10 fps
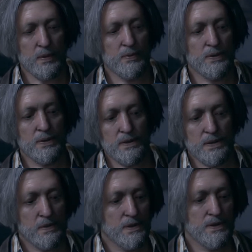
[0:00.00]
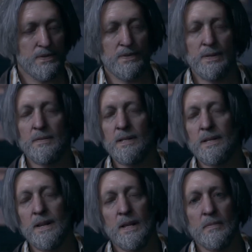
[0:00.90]
Add one more zero and they
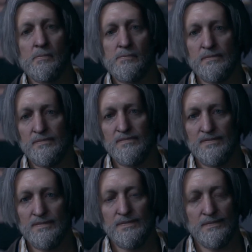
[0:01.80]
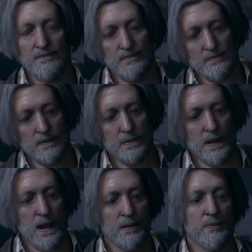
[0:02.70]
start crying. They
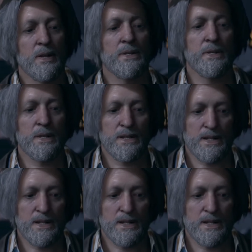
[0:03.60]
the androids aren't as